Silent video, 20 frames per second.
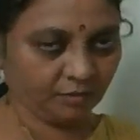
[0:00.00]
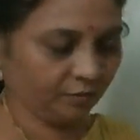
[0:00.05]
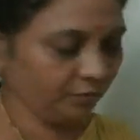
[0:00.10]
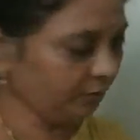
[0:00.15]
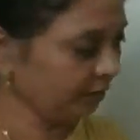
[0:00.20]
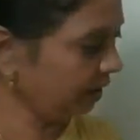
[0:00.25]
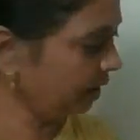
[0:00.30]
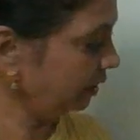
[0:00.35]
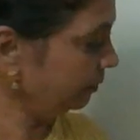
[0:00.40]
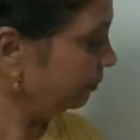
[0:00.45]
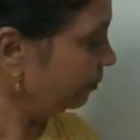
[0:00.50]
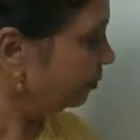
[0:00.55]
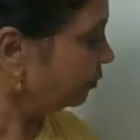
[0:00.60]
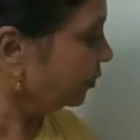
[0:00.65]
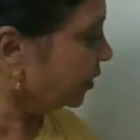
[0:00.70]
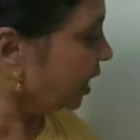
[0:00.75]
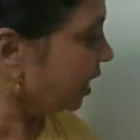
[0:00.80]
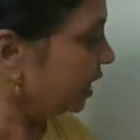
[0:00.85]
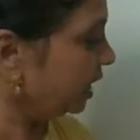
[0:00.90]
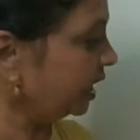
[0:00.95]
Okay,
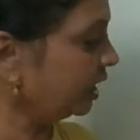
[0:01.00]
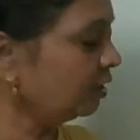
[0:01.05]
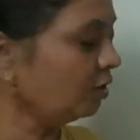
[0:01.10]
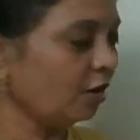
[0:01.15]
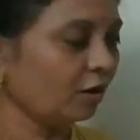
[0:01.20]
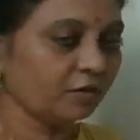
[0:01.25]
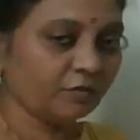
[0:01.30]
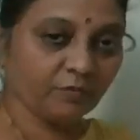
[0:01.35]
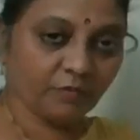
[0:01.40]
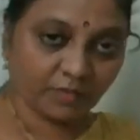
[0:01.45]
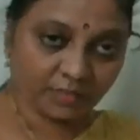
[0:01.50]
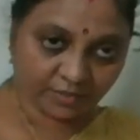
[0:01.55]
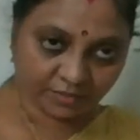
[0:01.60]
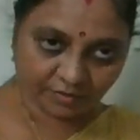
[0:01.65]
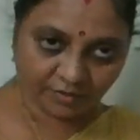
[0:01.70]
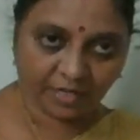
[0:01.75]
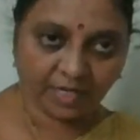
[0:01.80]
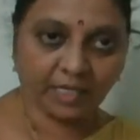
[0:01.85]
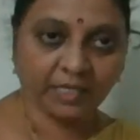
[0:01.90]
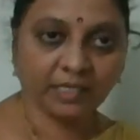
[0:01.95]
he got first
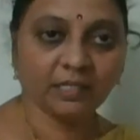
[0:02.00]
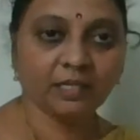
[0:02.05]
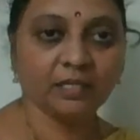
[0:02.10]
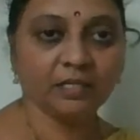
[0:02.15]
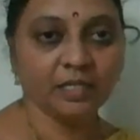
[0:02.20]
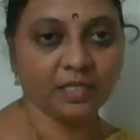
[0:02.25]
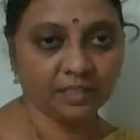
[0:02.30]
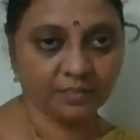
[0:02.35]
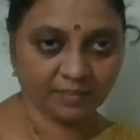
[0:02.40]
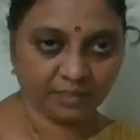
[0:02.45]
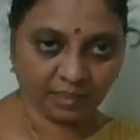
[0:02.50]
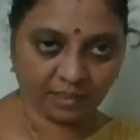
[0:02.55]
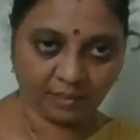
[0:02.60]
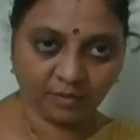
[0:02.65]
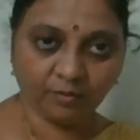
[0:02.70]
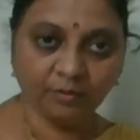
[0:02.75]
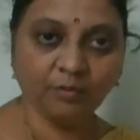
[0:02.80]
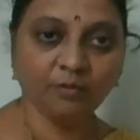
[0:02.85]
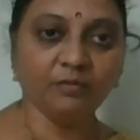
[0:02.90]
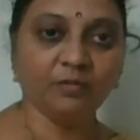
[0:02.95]
rank, he
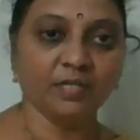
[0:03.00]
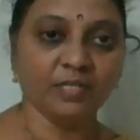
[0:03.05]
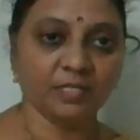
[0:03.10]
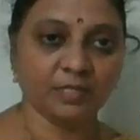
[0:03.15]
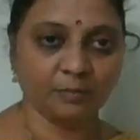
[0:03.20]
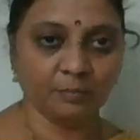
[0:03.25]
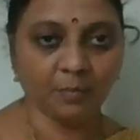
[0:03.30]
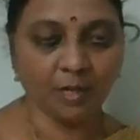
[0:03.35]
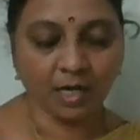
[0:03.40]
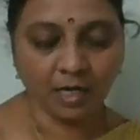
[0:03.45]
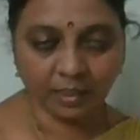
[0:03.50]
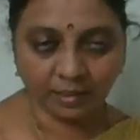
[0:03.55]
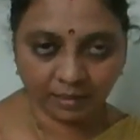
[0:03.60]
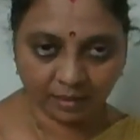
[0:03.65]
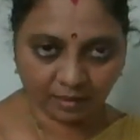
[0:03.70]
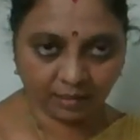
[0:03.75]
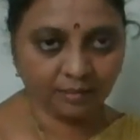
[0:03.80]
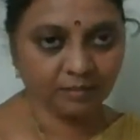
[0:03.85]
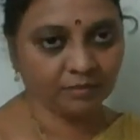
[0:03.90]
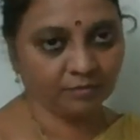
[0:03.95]
secured first
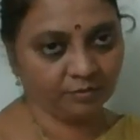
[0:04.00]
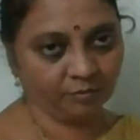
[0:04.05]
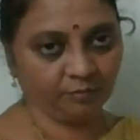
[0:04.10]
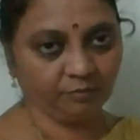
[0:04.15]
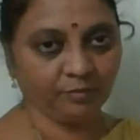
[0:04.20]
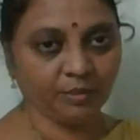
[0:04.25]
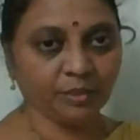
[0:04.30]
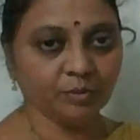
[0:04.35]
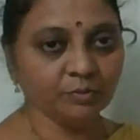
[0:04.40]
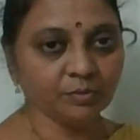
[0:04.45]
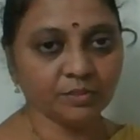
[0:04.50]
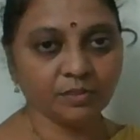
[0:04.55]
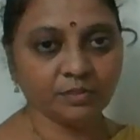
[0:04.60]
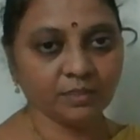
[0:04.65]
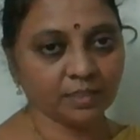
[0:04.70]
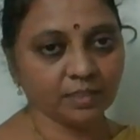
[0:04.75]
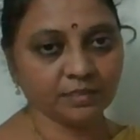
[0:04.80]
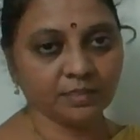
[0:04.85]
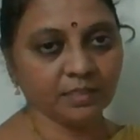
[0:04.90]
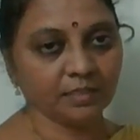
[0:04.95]
mark. So we used,
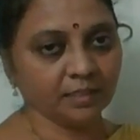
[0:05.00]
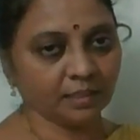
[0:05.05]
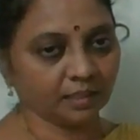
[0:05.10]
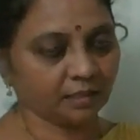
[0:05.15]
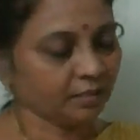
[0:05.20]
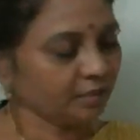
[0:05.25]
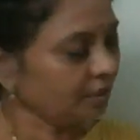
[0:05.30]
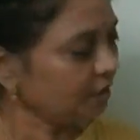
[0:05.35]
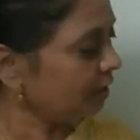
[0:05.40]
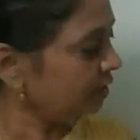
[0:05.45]
isn't it?